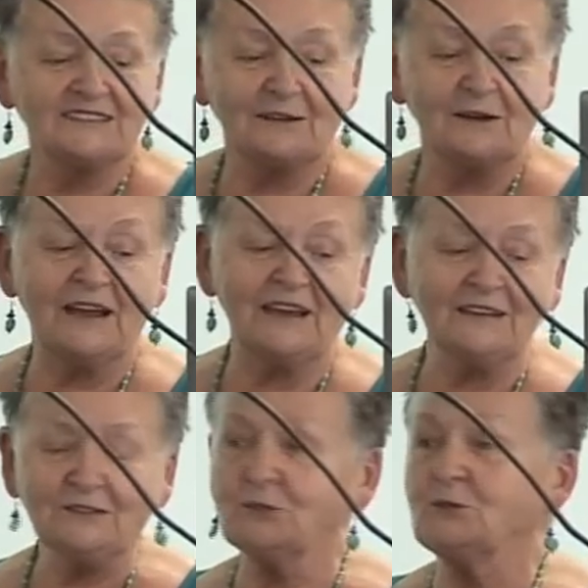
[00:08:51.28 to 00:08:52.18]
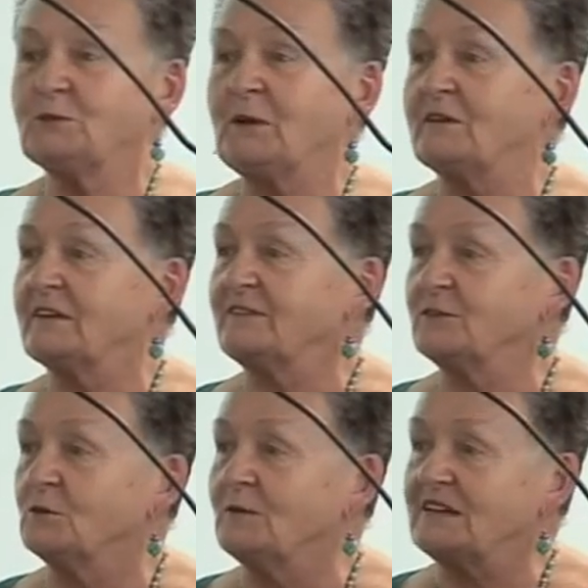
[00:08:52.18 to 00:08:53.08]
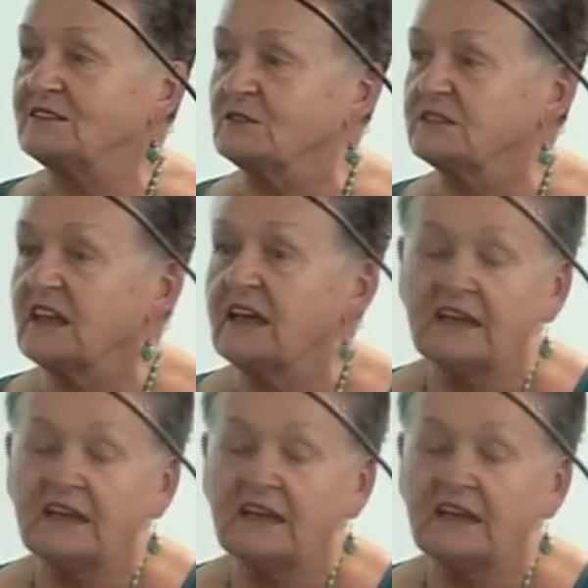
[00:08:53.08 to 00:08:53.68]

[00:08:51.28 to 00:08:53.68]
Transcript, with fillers: So how do the pelvic floor muscles